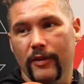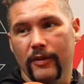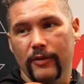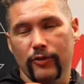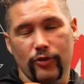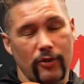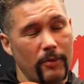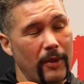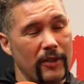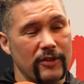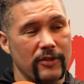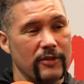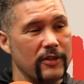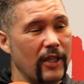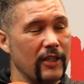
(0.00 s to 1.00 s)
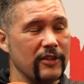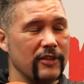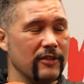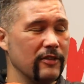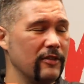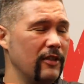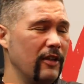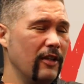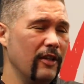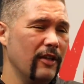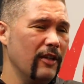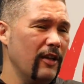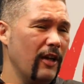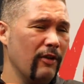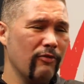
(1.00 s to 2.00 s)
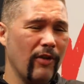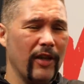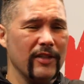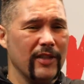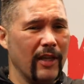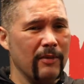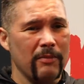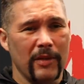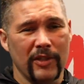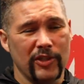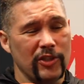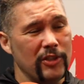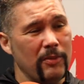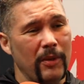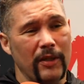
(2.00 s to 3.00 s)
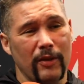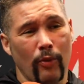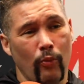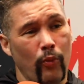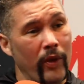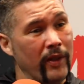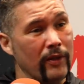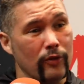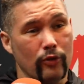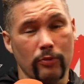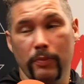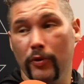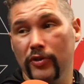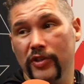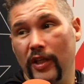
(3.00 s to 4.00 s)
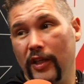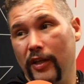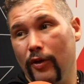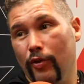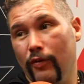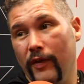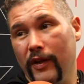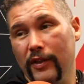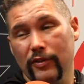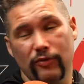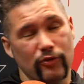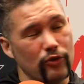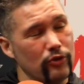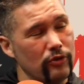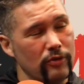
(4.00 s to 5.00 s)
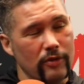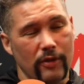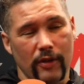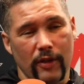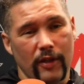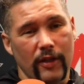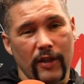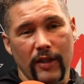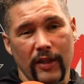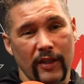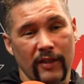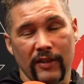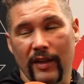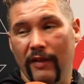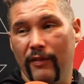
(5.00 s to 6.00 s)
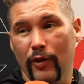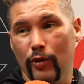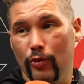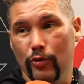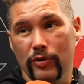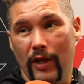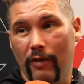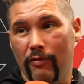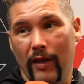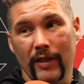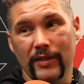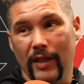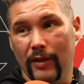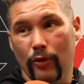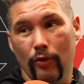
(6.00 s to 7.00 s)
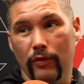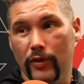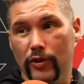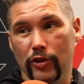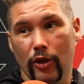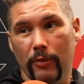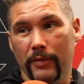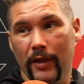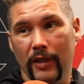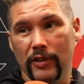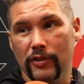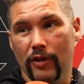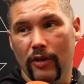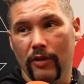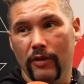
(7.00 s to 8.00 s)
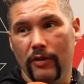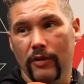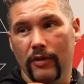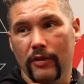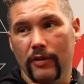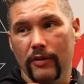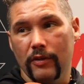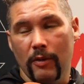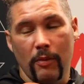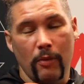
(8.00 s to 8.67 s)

Just imagine Tyson a right hand misses you, mate. The wind could put take it over. It's just he'll never lose that right hand over the top that he's got. The